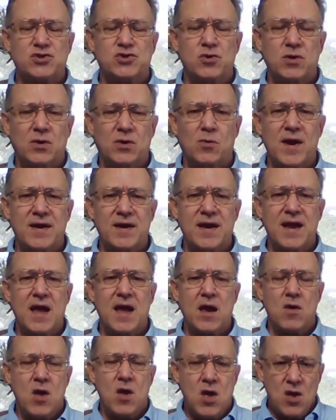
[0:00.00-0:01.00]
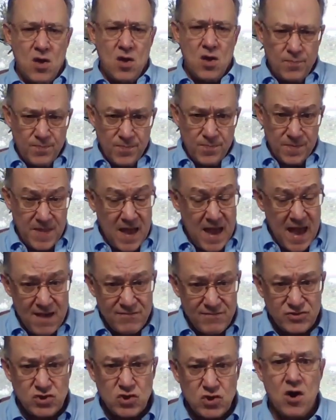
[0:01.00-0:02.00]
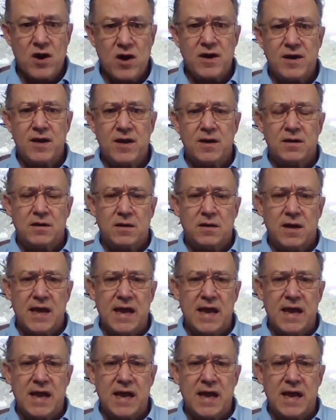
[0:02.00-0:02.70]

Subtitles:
doing right now, they have started it.